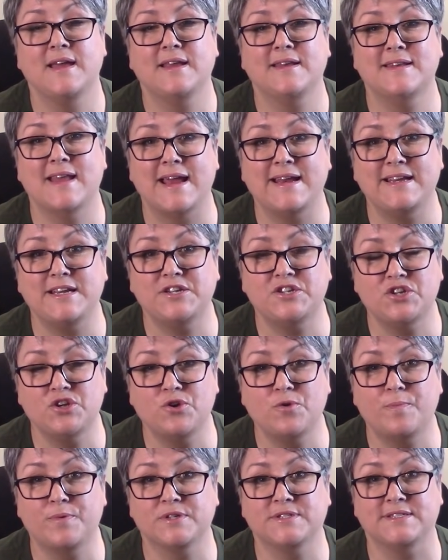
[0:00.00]

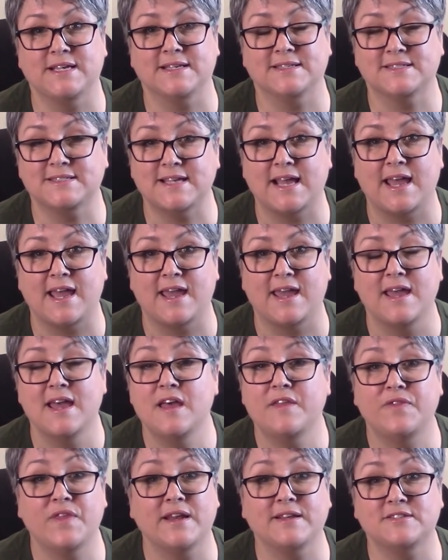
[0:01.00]
92% say
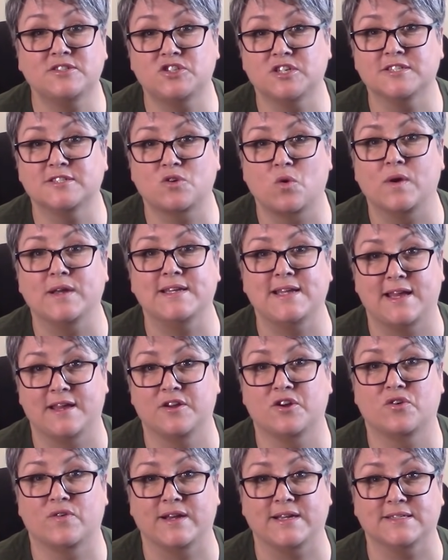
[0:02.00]
that it's just going to
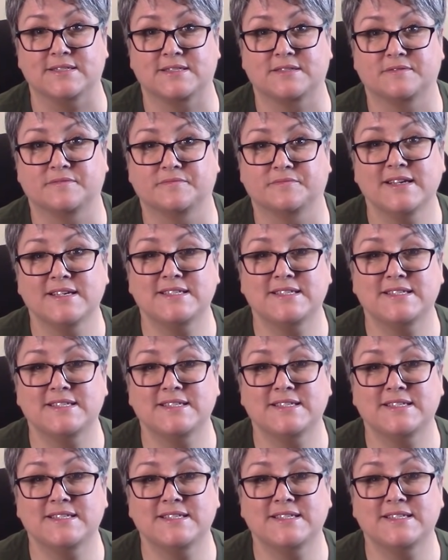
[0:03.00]
increase.